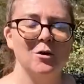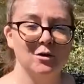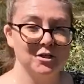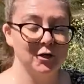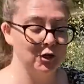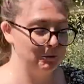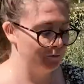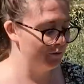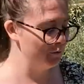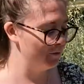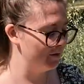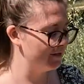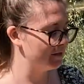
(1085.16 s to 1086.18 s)
October
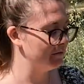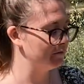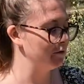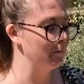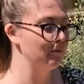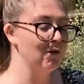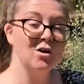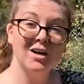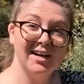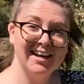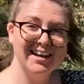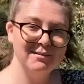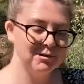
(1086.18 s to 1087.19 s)
it was so I've got
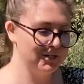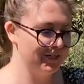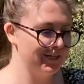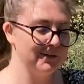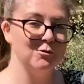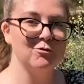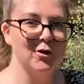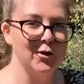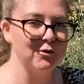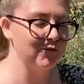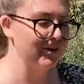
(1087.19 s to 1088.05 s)
broccoli which is still growing